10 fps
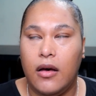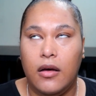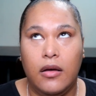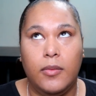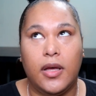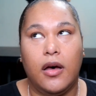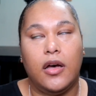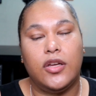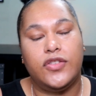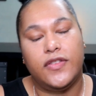Oh my
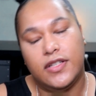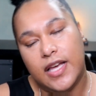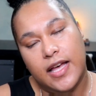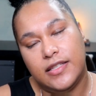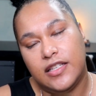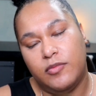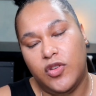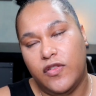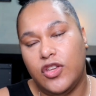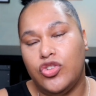gosh, fantastic
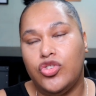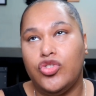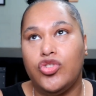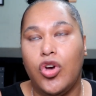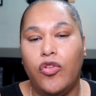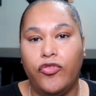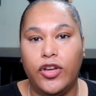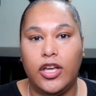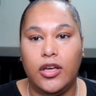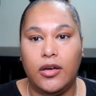movie. So
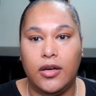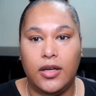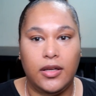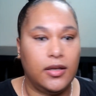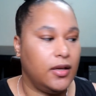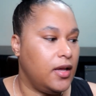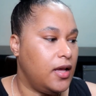freaking good.